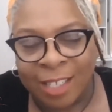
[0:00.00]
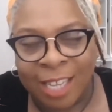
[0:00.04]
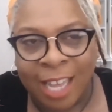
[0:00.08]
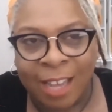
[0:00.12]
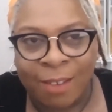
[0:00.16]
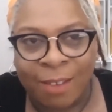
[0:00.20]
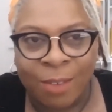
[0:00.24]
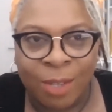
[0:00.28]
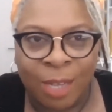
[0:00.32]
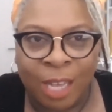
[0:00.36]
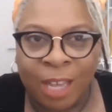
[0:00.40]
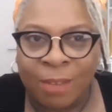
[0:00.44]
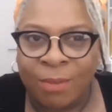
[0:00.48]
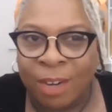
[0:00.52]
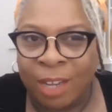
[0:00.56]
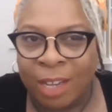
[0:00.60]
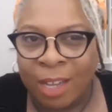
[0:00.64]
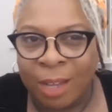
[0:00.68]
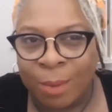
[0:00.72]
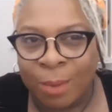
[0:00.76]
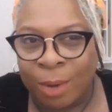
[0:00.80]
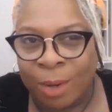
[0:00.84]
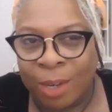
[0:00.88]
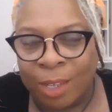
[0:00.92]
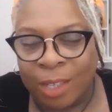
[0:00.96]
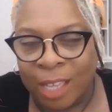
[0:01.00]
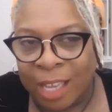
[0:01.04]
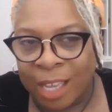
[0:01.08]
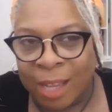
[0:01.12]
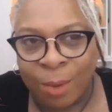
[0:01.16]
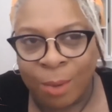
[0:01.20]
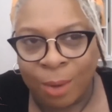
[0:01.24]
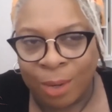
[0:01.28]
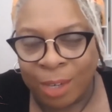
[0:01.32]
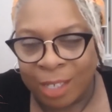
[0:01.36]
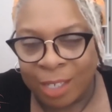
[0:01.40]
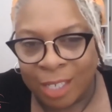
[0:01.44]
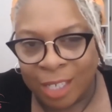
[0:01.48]
have to have an
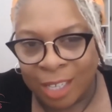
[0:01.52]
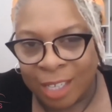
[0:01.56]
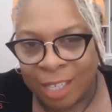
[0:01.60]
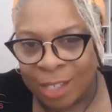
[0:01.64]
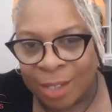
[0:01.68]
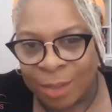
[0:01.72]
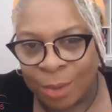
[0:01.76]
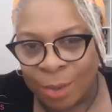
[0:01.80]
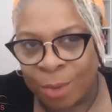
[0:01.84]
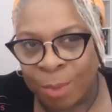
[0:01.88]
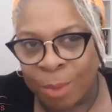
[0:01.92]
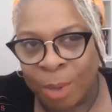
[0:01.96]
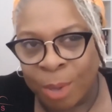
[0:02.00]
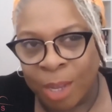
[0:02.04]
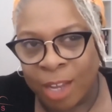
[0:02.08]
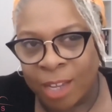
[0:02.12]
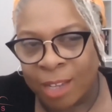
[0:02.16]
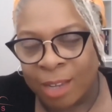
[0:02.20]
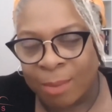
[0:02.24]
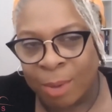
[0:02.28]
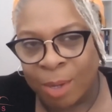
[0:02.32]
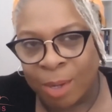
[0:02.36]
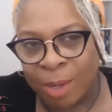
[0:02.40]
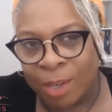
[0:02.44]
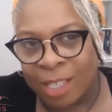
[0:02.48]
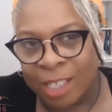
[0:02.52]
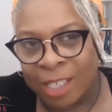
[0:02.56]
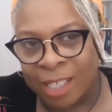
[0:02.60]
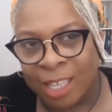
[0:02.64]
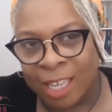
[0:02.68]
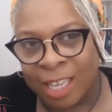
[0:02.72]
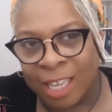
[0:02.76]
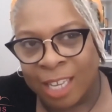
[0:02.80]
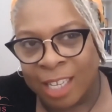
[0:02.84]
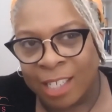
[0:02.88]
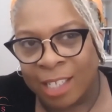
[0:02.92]
equality sort of policy,